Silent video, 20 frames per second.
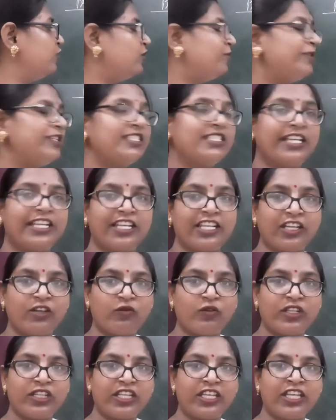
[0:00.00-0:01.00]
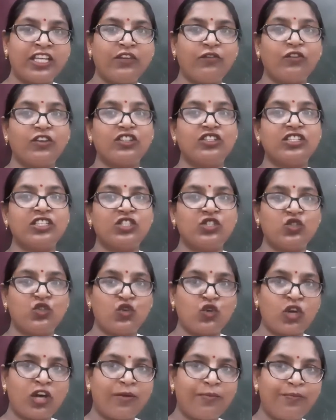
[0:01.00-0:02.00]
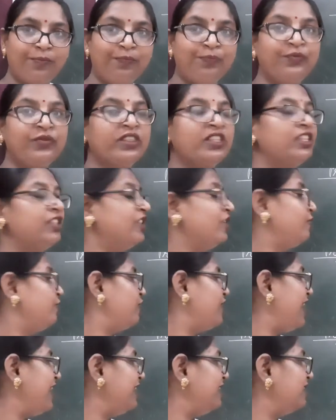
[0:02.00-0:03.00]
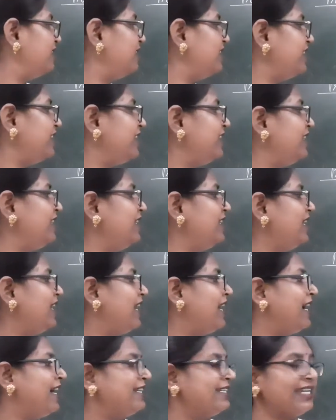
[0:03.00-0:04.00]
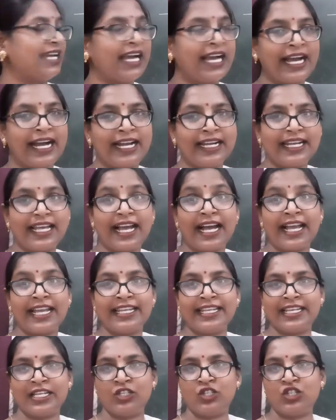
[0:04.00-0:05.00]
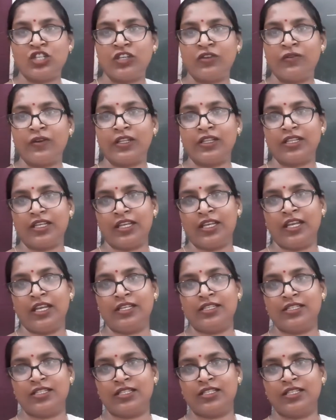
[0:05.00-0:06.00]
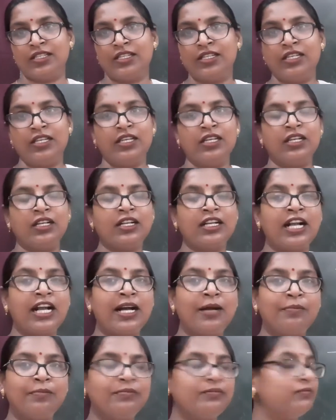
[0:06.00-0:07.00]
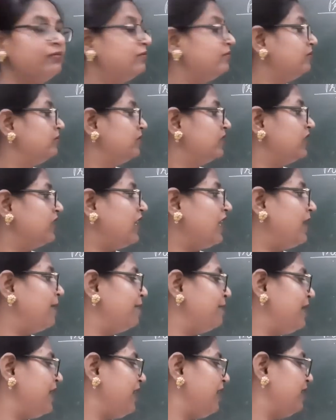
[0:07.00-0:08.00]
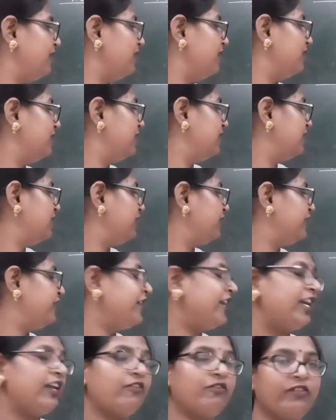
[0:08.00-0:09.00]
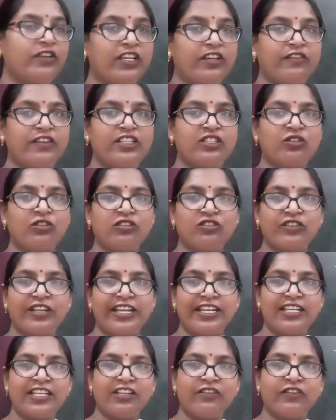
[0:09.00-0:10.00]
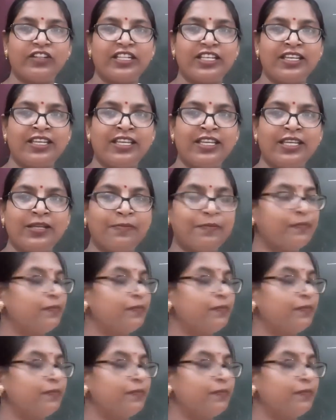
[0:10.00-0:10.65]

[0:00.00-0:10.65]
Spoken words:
is ending with E, we just drop the final E and add ing with it. Come, coming. Give. Give is also ending with E.